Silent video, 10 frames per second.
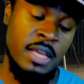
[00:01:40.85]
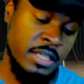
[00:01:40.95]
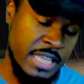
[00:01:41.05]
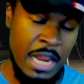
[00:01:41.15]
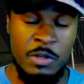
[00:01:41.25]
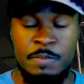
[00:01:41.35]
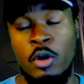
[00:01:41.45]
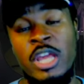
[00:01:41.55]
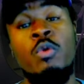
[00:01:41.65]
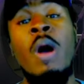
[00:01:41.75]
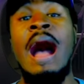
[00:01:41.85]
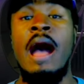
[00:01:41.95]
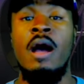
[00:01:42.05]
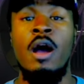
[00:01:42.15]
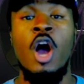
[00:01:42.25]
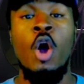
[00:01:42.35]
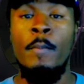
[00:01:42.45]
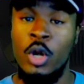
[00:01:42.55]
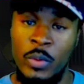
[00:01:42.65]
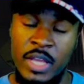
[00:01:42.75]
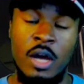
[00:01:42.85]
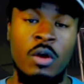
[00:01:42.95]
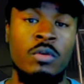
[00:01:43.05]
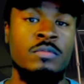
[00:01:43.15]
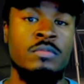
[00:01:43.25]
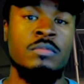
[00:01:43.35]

He said it was Puerto Rico.